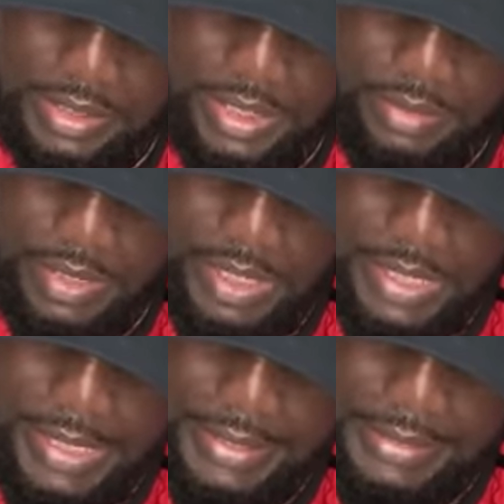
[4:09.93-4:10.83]
Anyway,
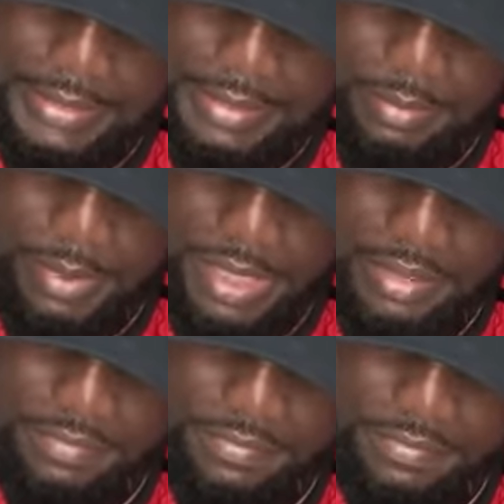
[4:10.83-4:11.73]
guys, I
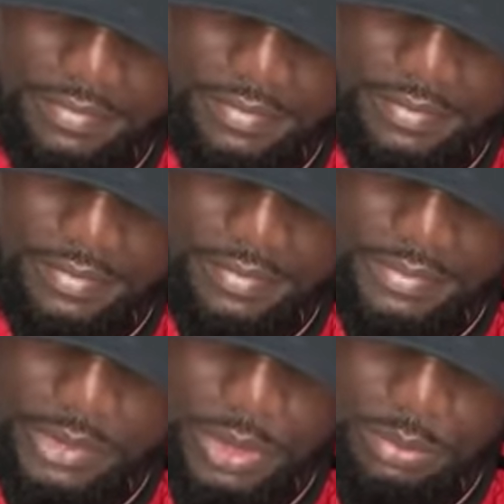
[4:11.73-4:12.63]
have
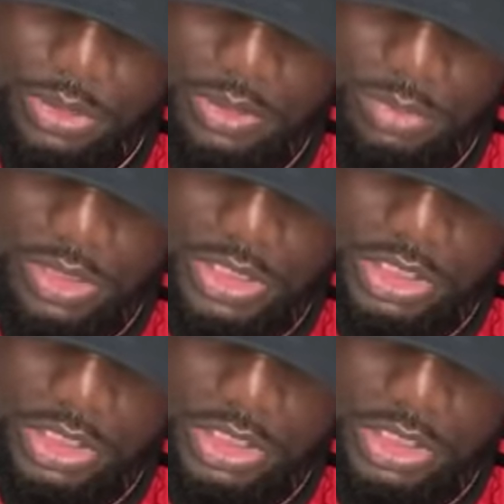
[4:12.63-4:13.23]
something I want to